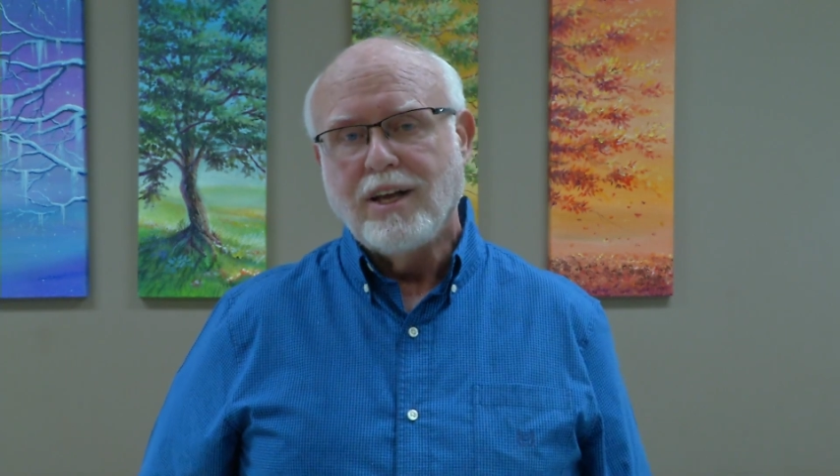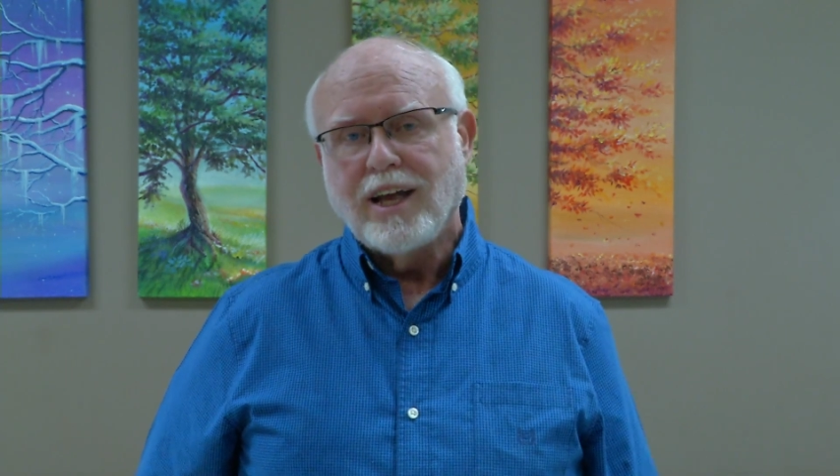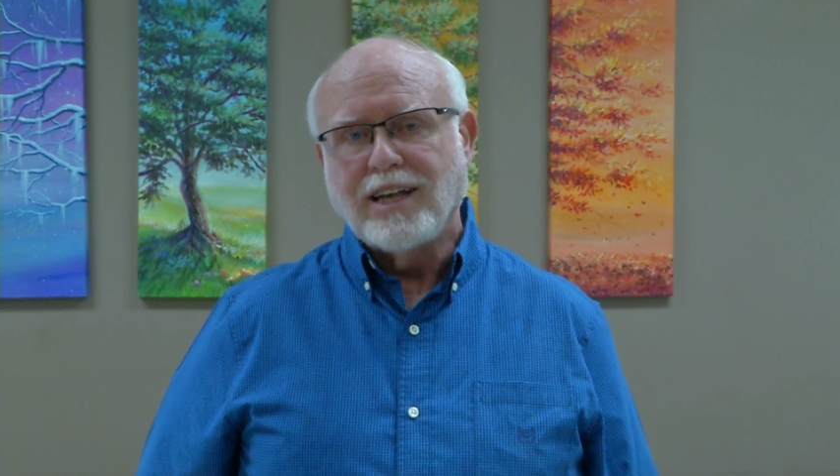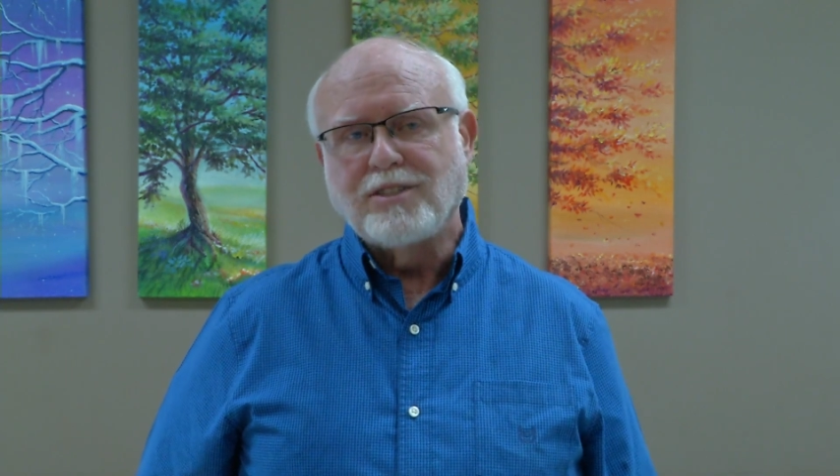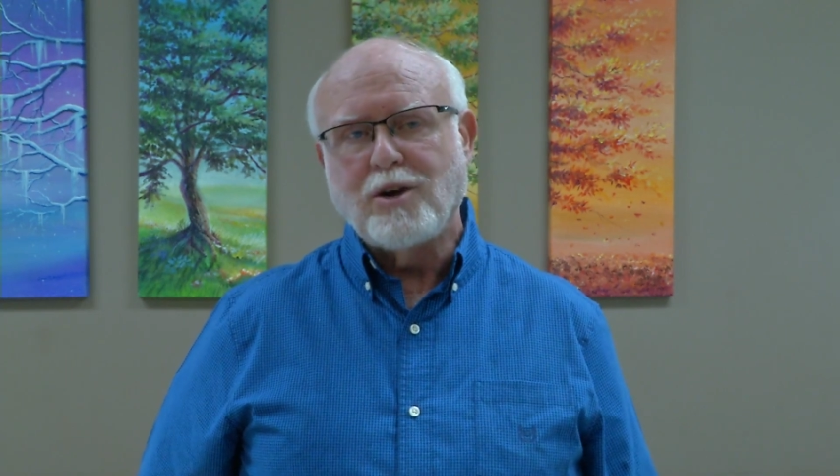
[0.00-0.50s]

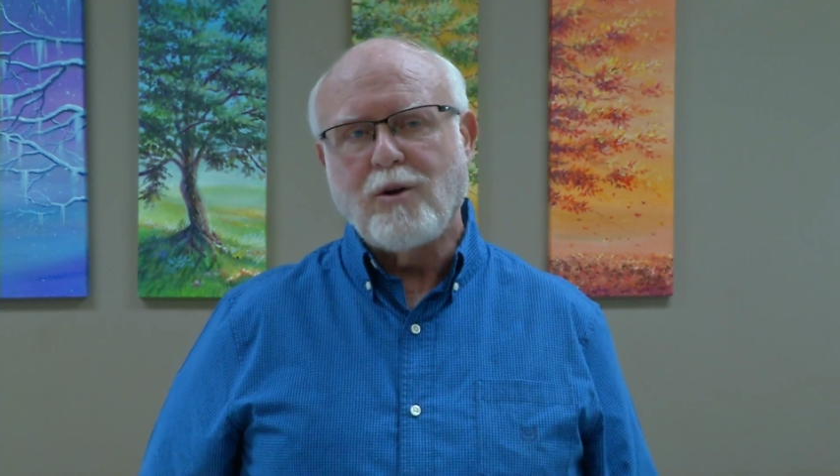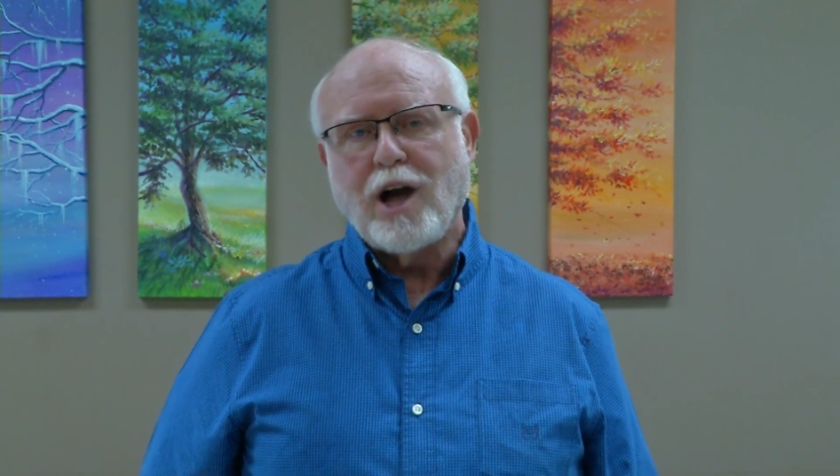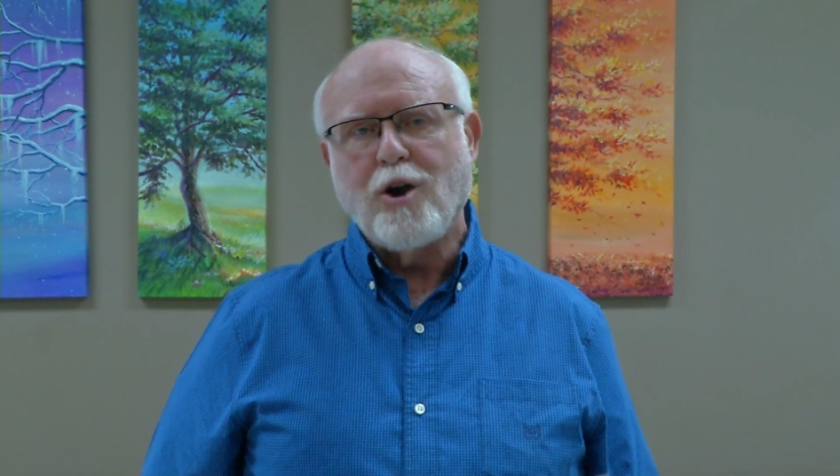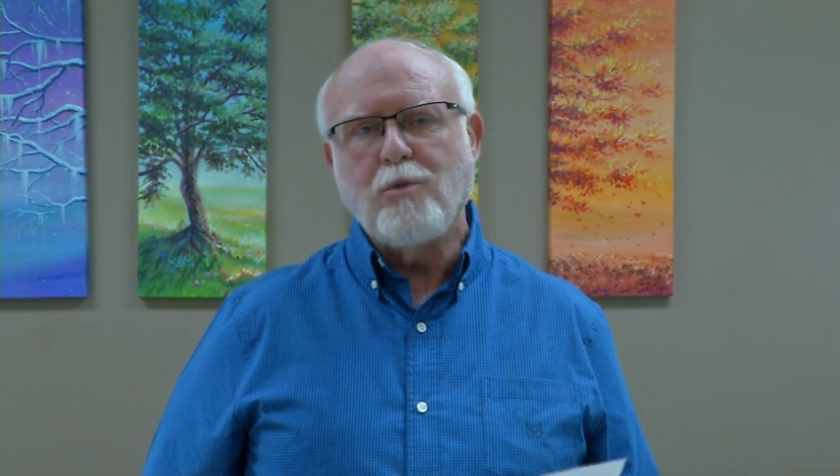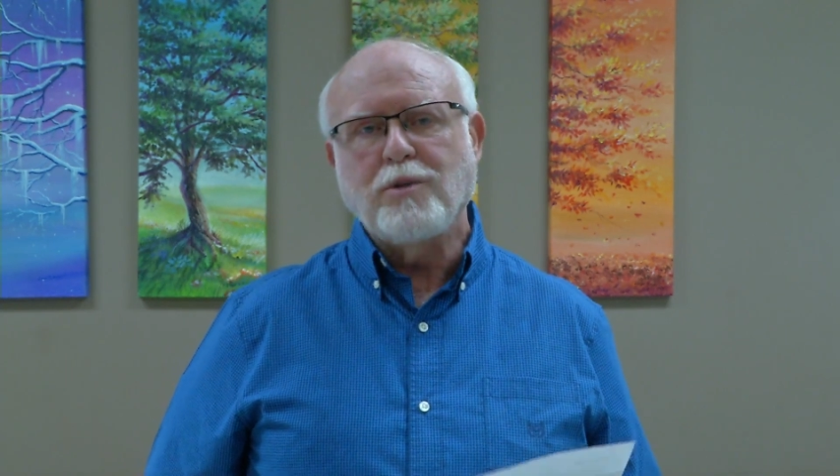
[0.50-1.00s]
And so
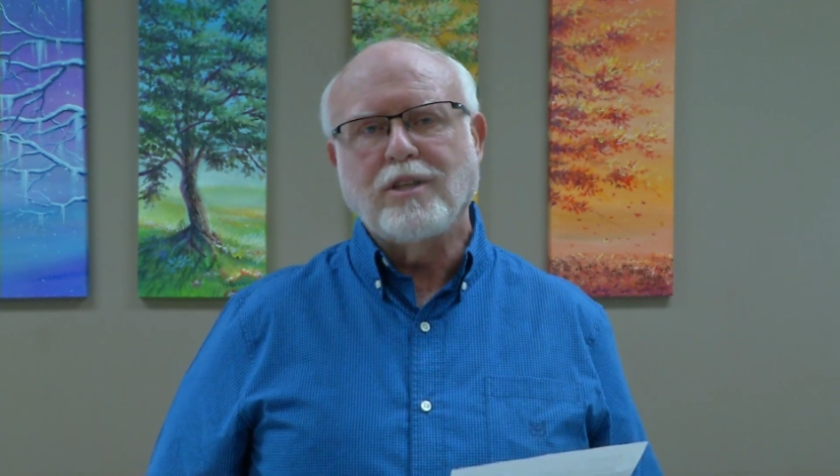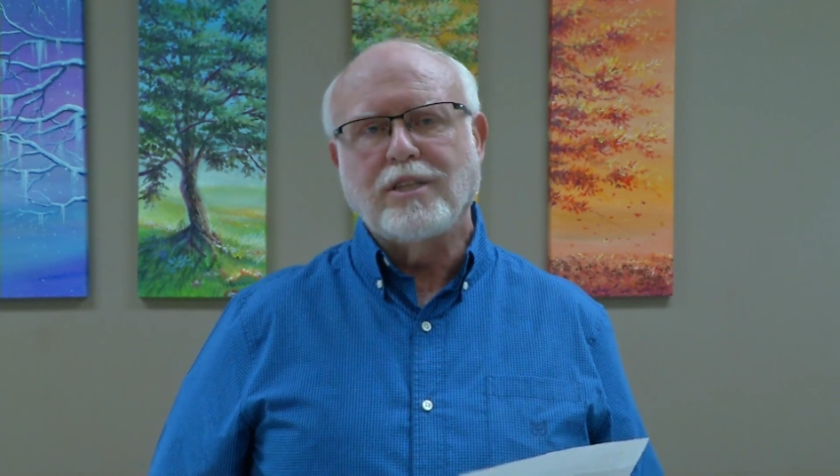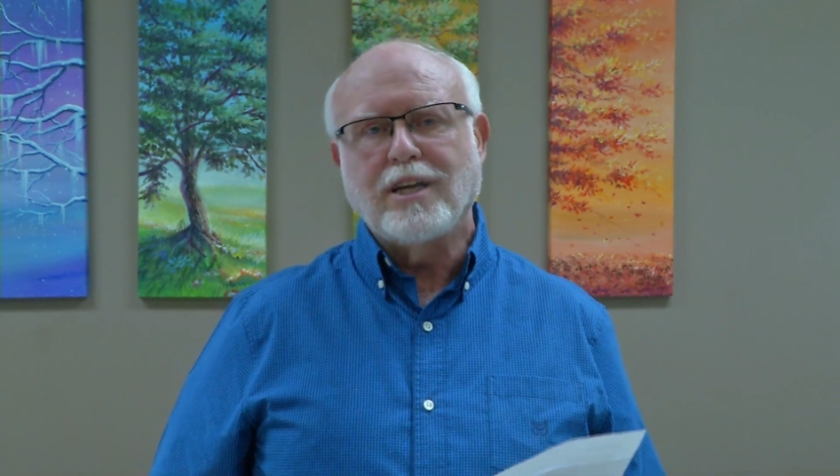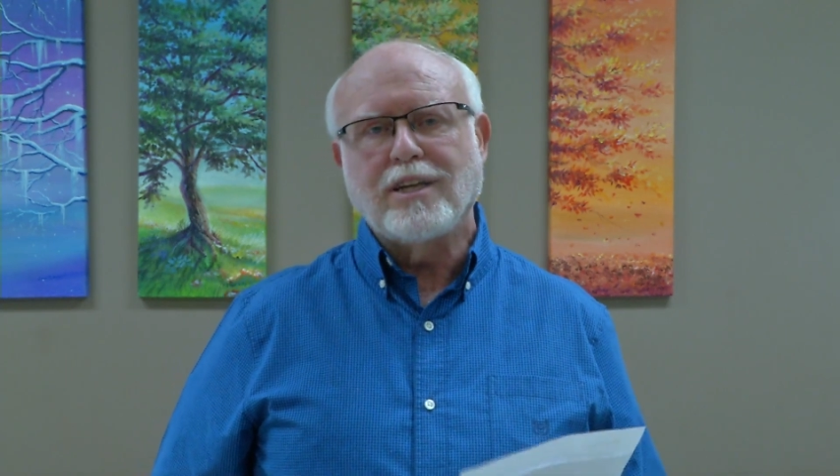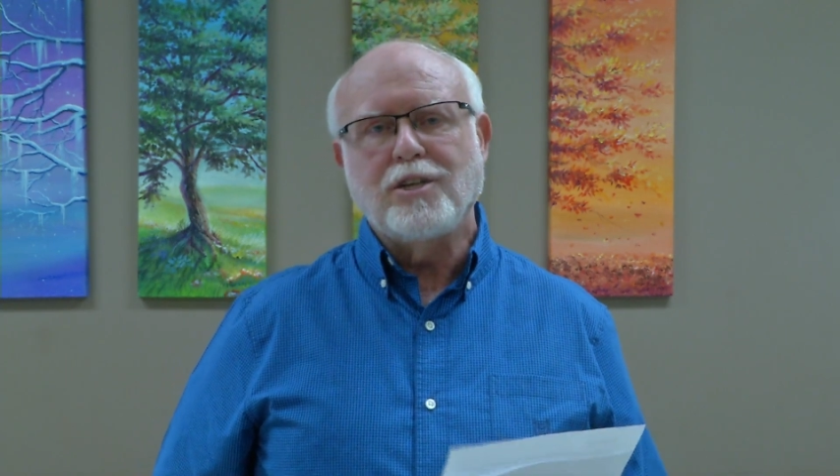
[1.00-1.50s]
I hope
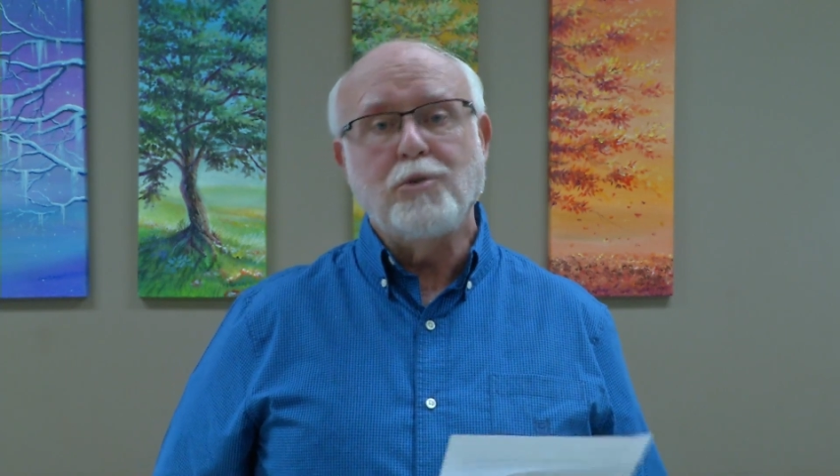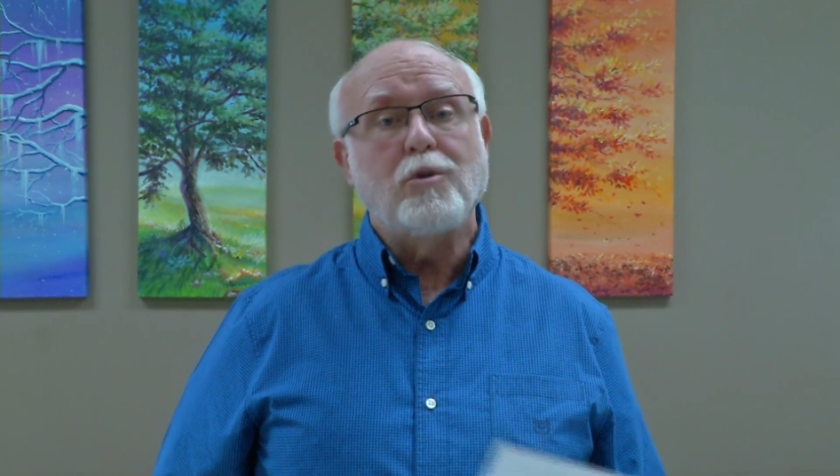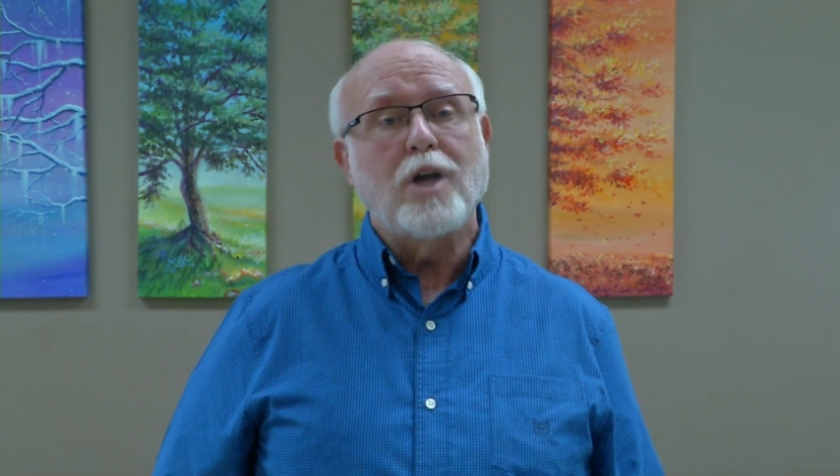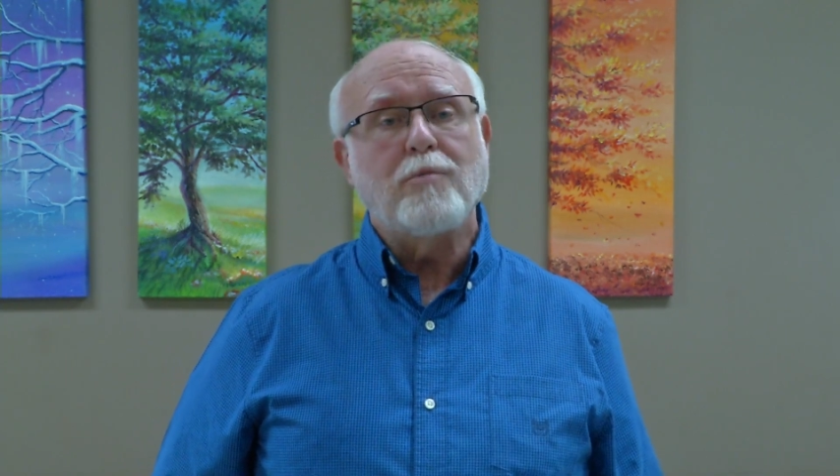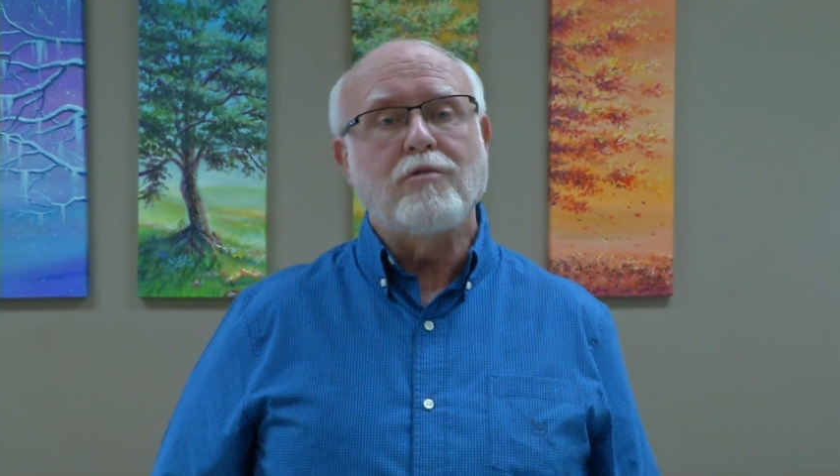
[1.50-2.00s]
that uh, you
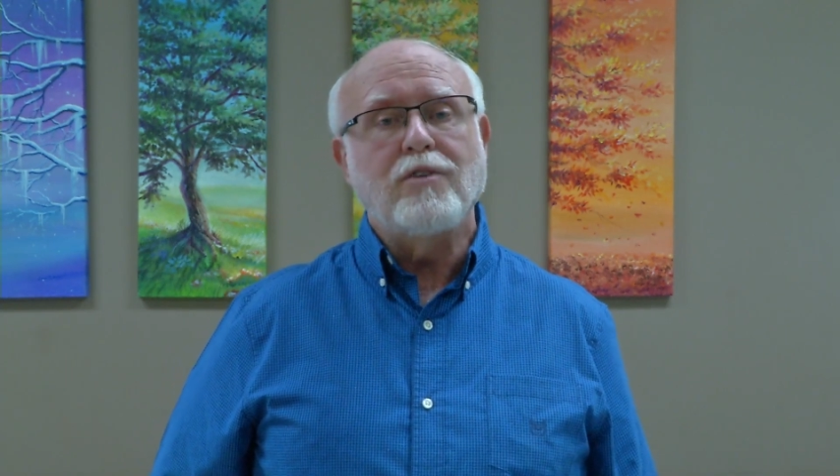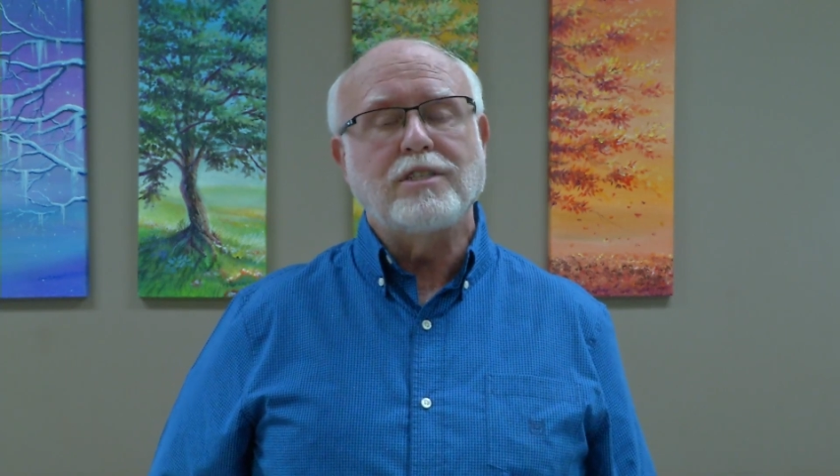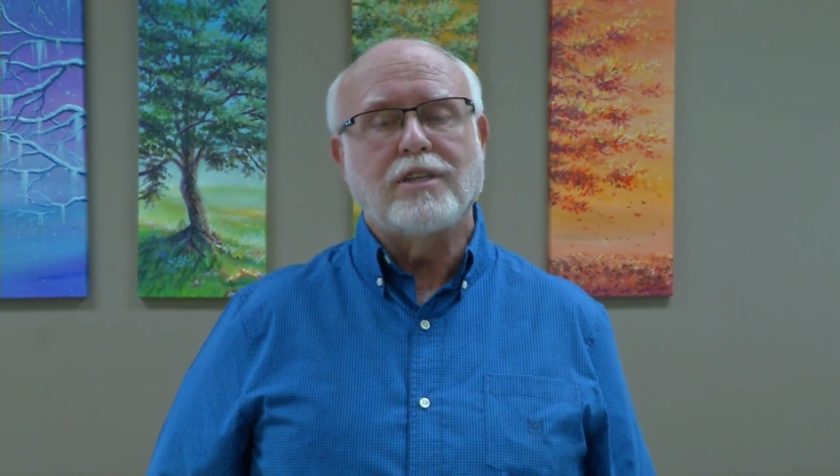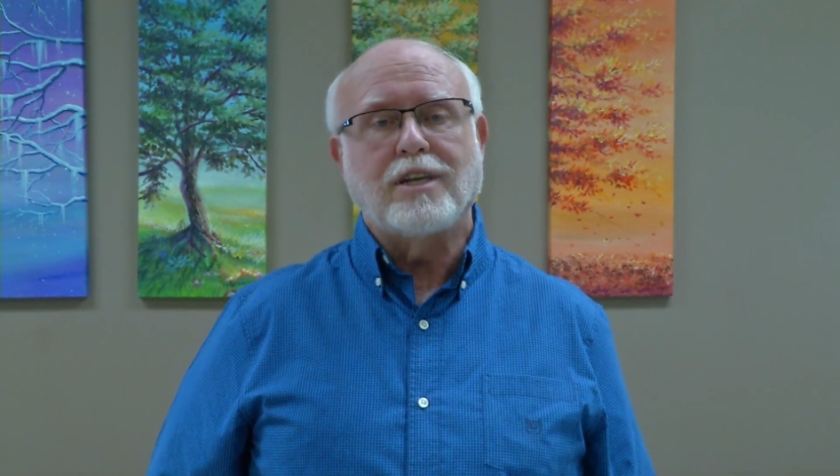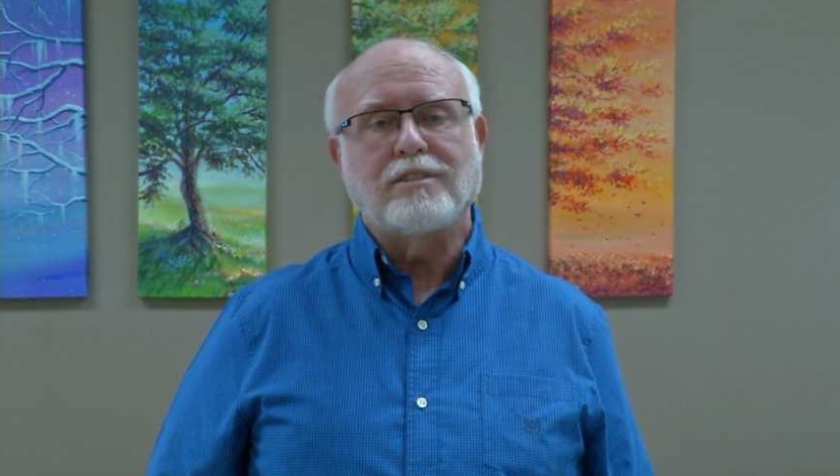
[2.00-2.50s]
will come and
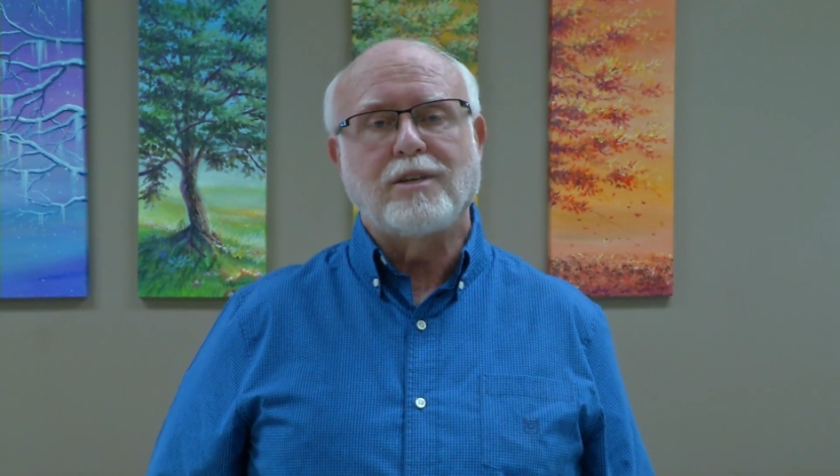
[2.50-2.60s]
visit us